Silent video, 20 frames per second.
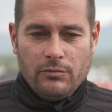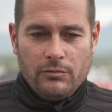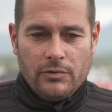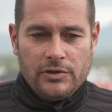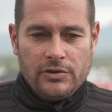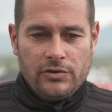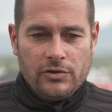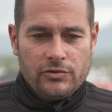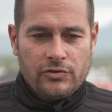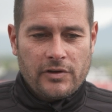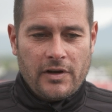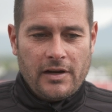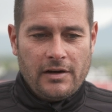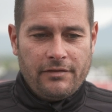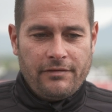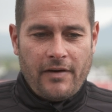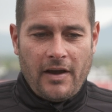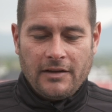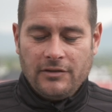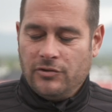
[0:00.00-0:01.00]
we're still trying to
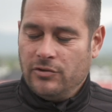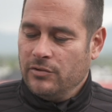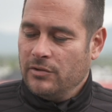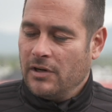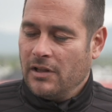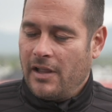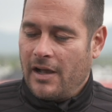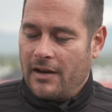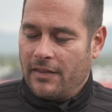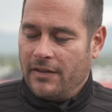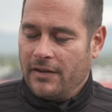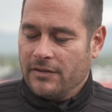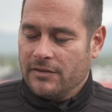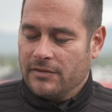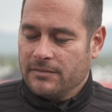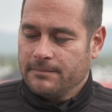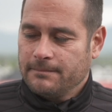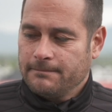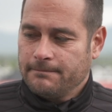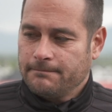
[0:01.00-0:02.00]
fine tune a lot of
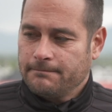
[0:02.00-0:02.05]
things.